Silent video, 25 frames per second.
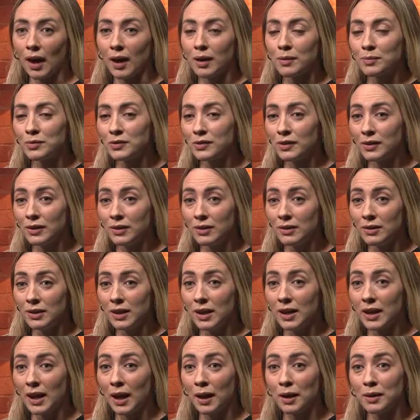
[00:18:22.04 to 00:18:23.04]

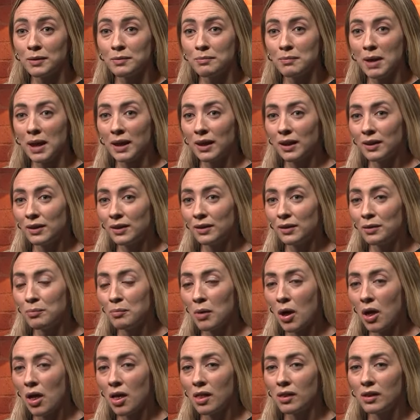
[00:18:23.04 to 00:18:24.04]
Absolutely, and Meghan and
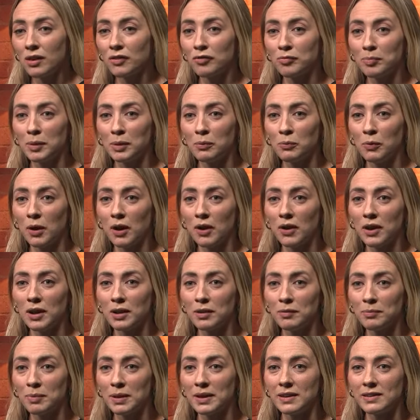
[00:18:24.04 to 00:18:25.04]
Amal have been
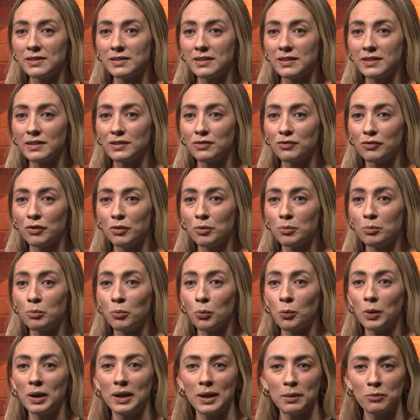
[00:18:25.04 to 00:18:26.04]
wearing pieces from
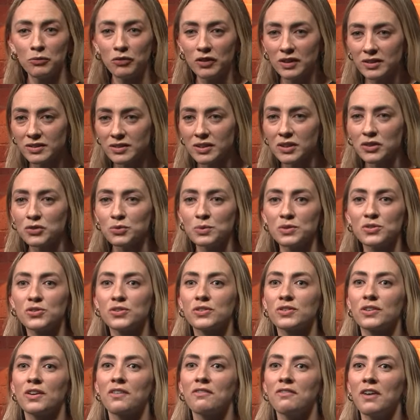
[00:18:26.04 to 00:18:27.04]
William Vintage, which
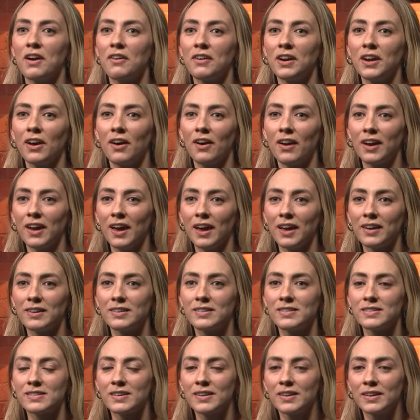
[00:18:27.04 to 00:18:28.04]
is a very
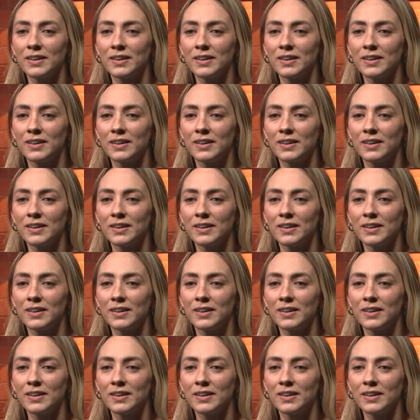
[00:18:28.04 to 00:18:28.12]
high-end